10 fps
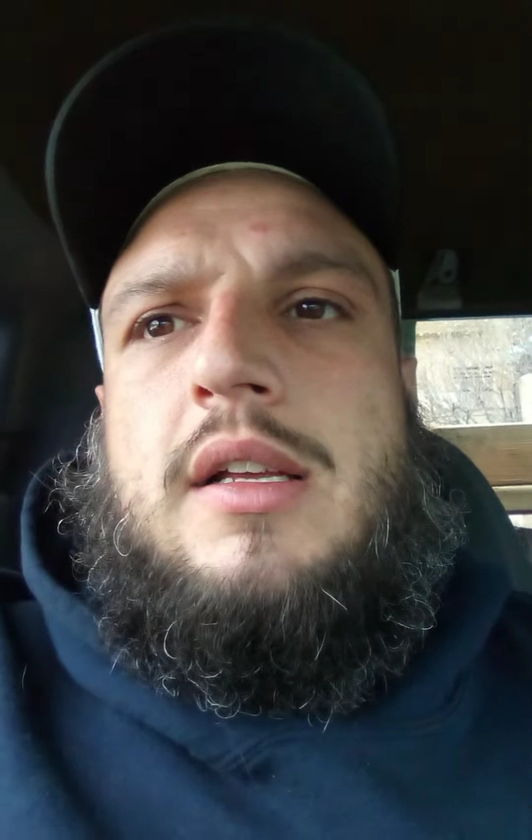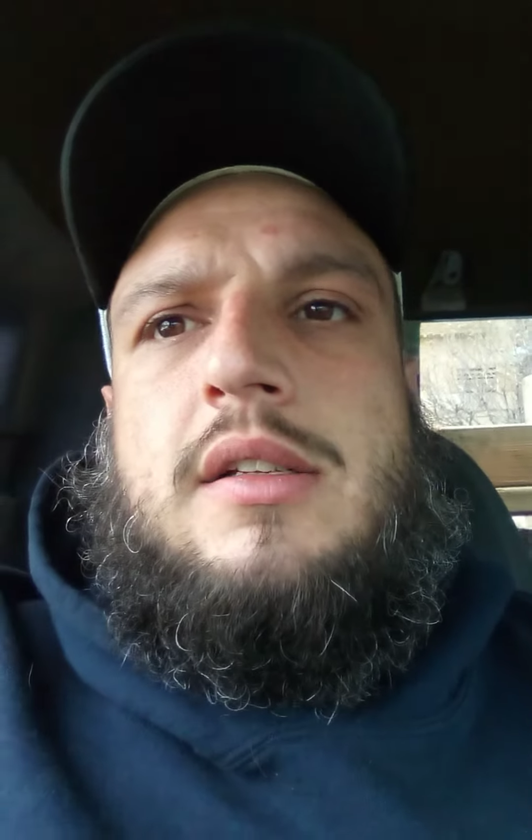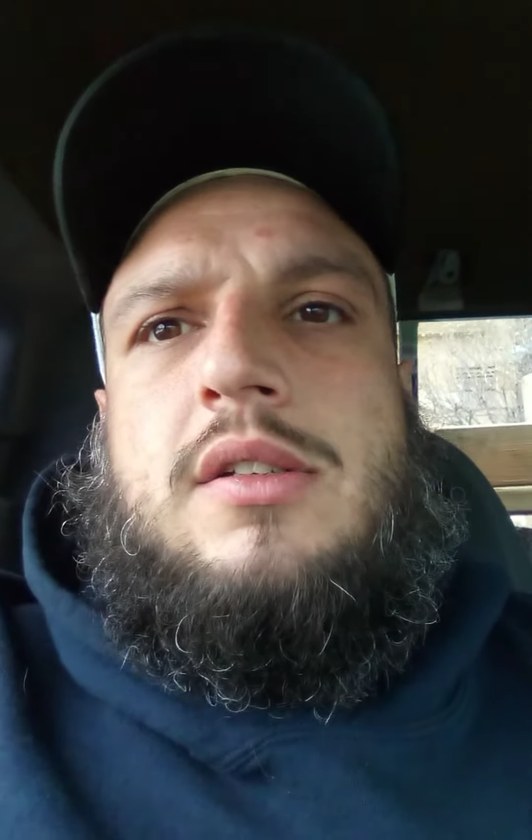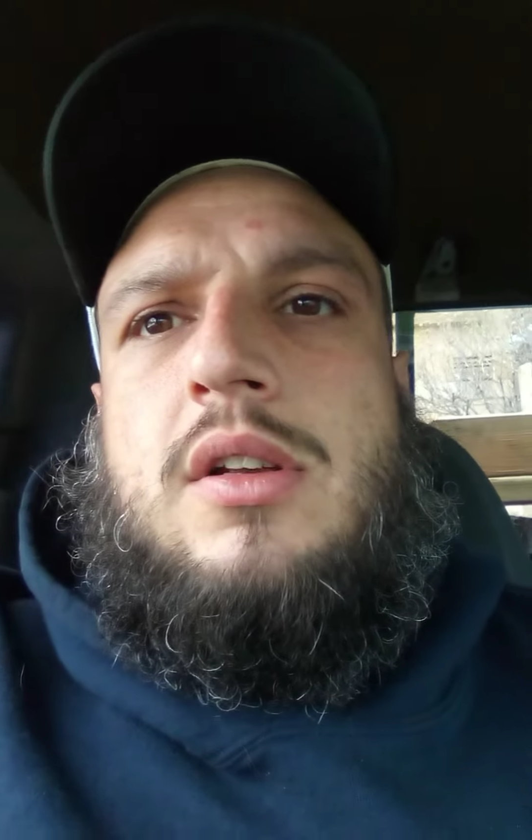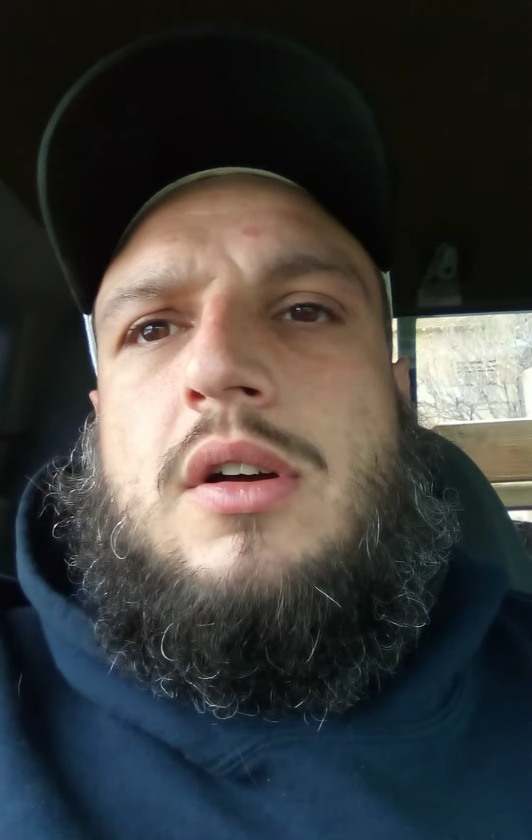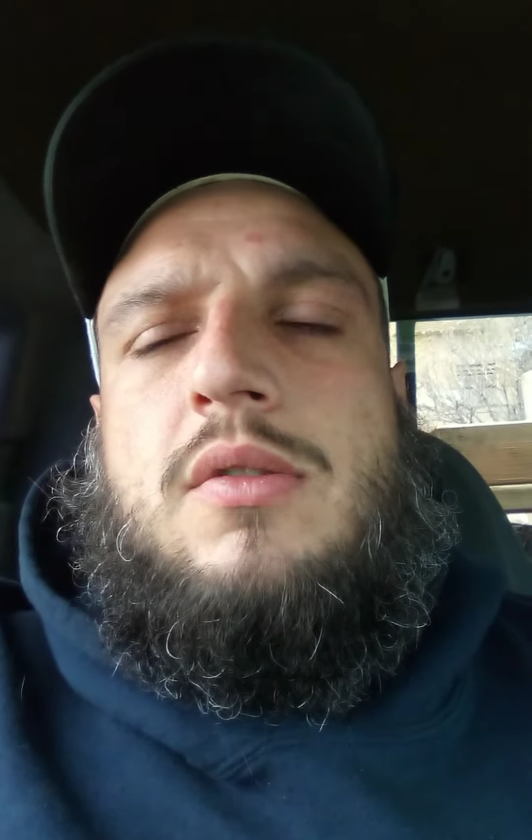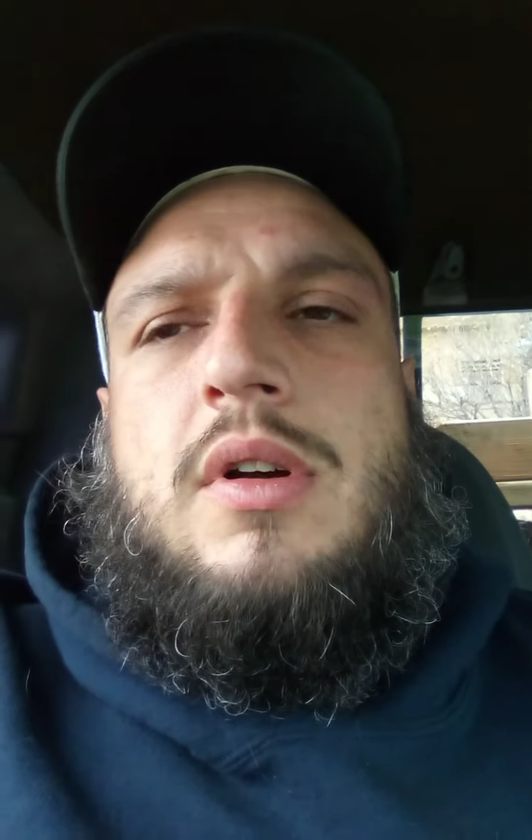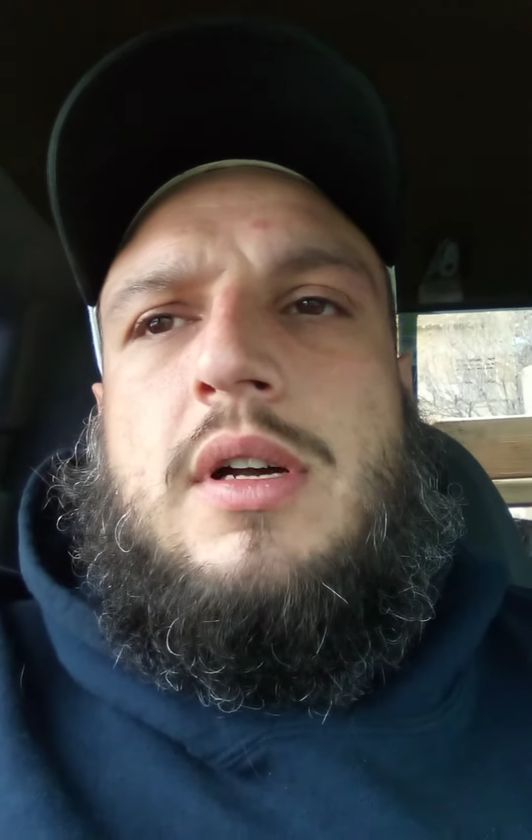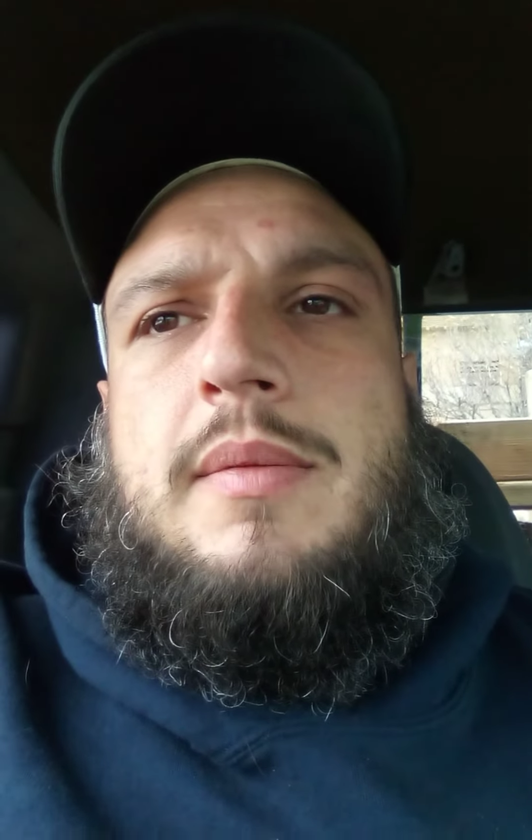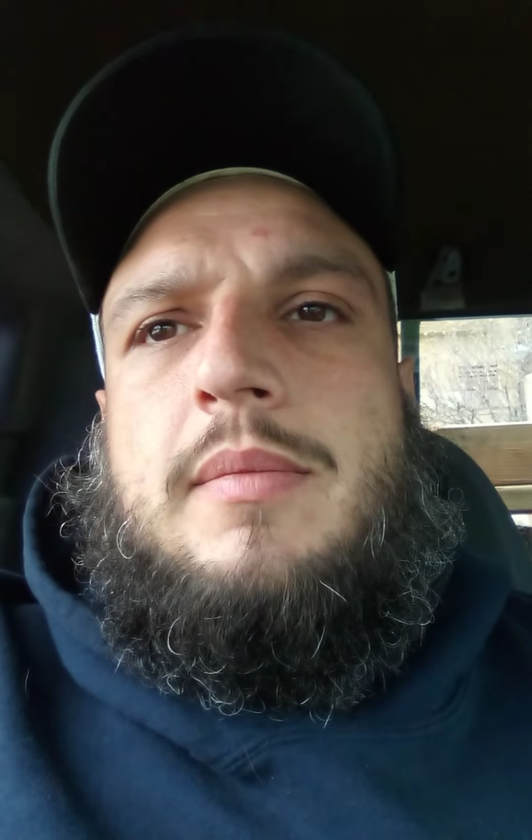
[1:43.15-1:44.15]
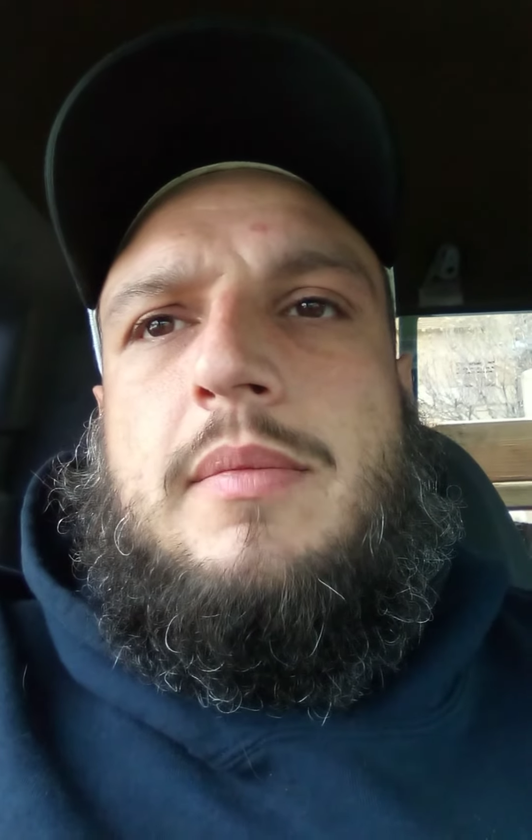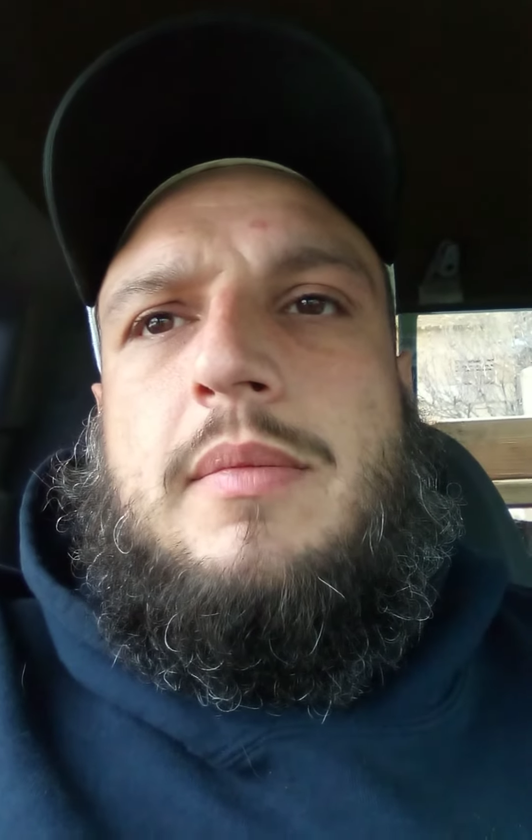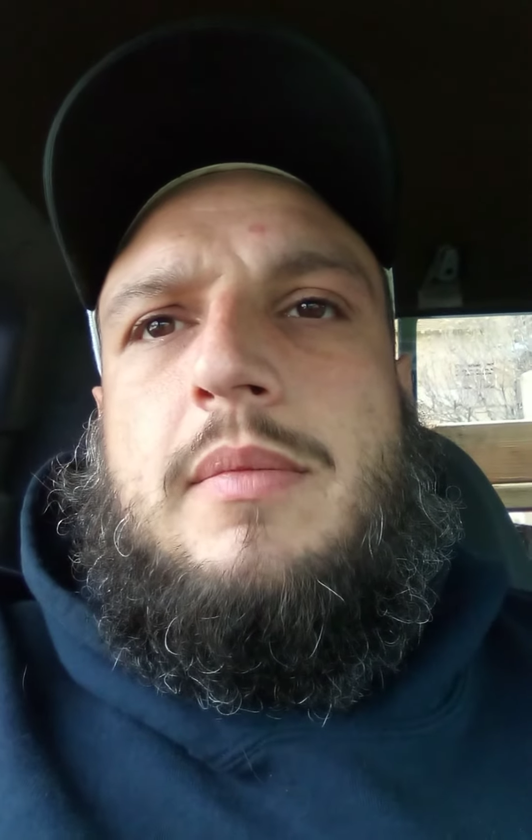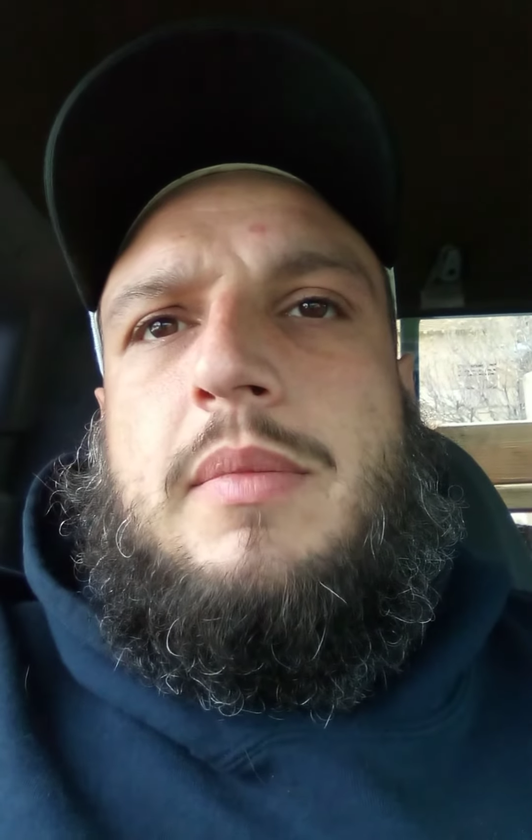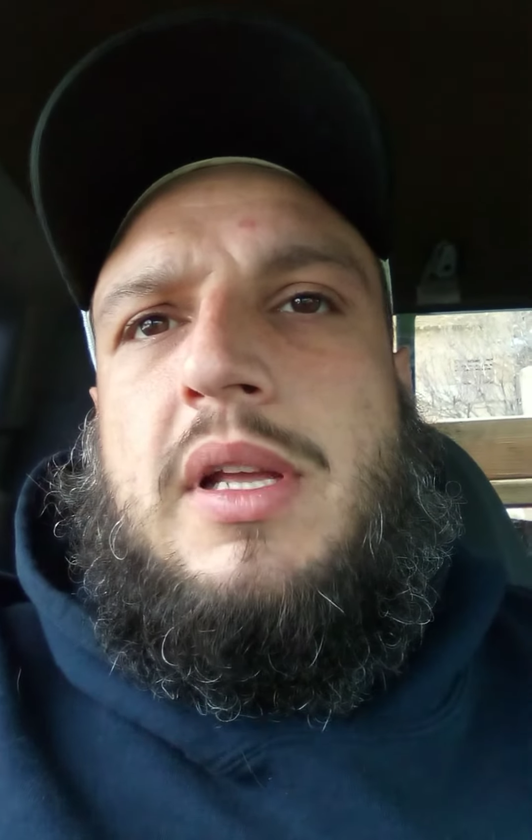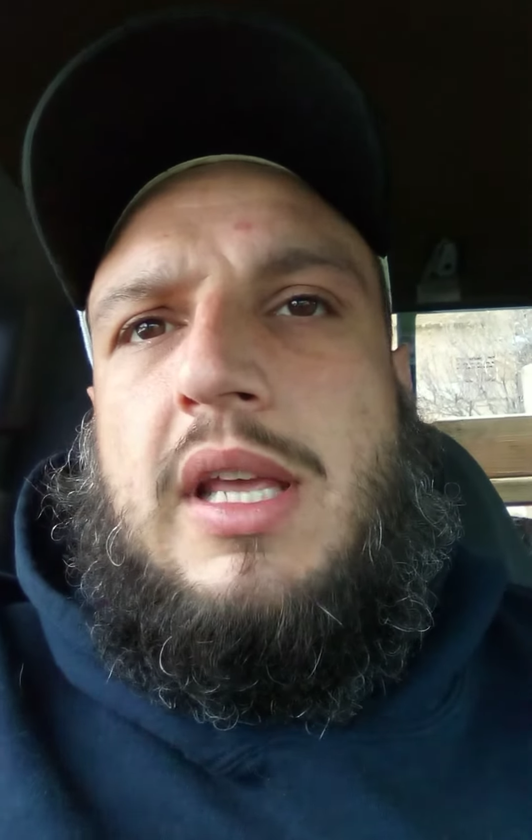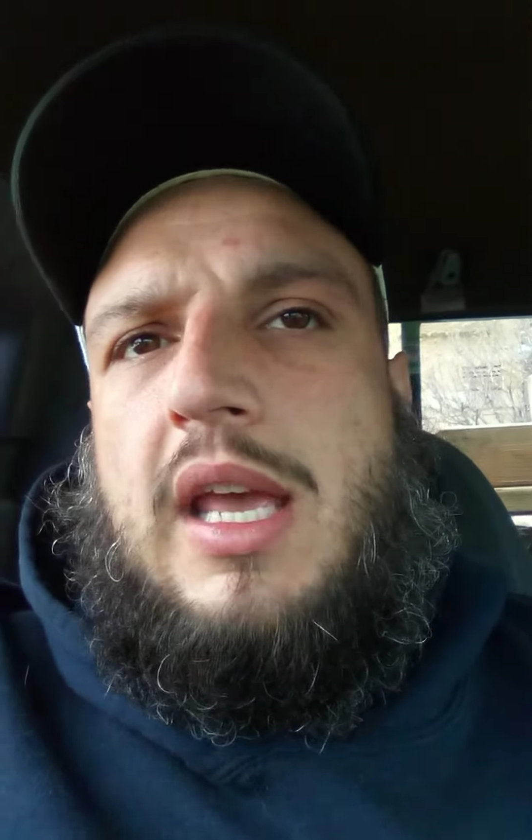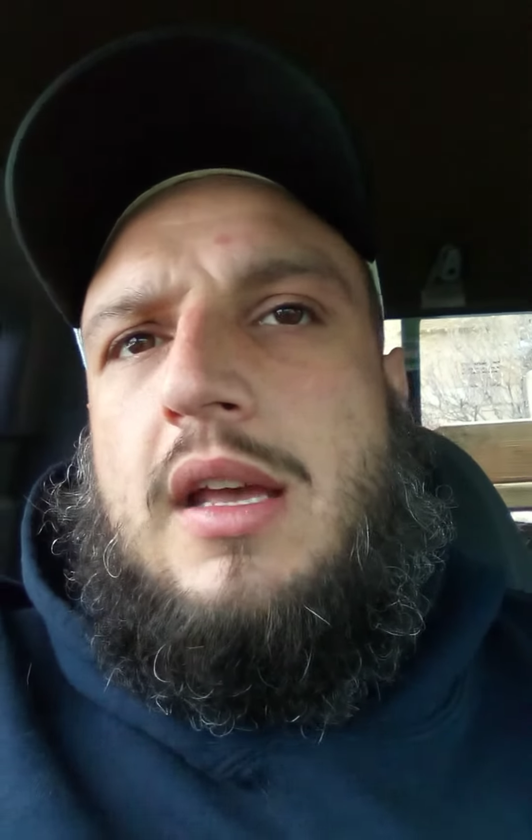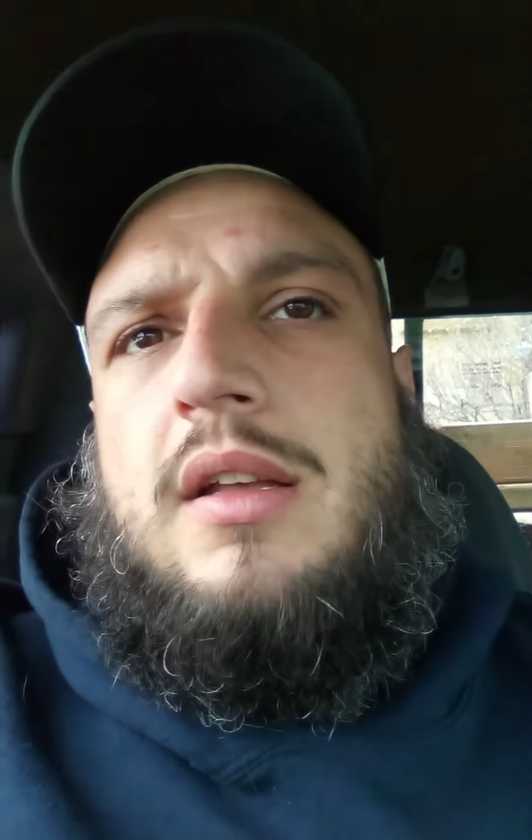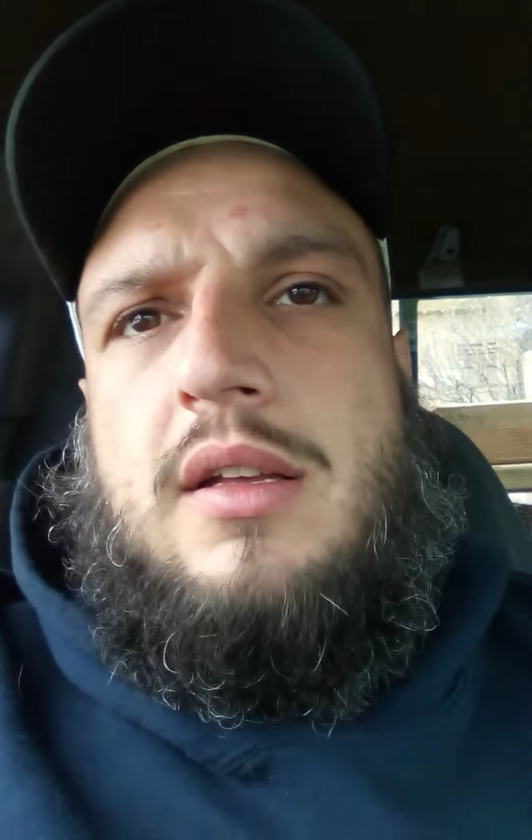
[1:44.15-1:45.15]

So, um, but yeah,